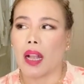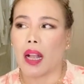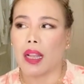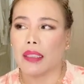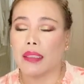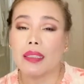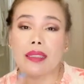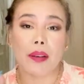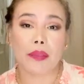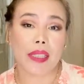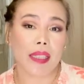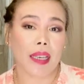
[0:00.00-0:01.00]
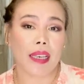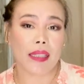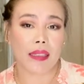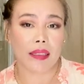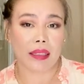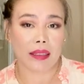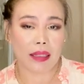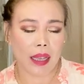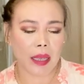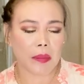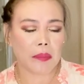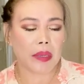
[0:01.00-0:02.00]
I didn't have the size at the
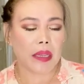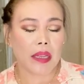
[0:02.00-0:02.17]
time,